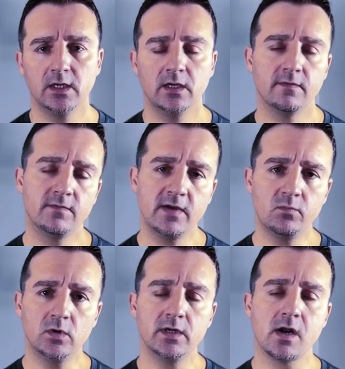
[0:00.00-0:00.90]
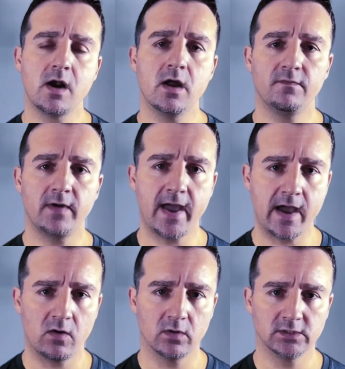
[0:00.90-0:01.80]
If they put in enough
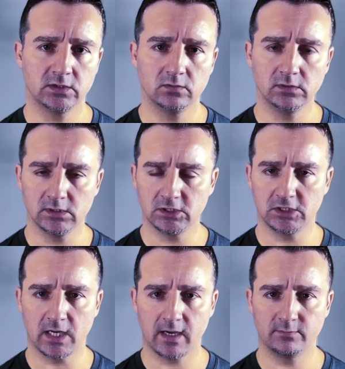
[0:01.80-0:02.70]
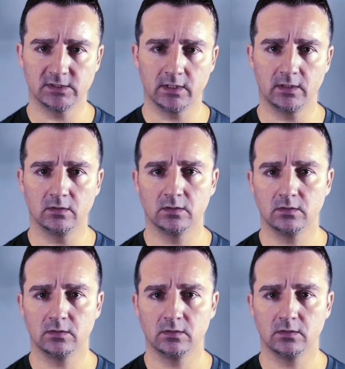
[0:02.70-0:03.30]
hours doing these jobs that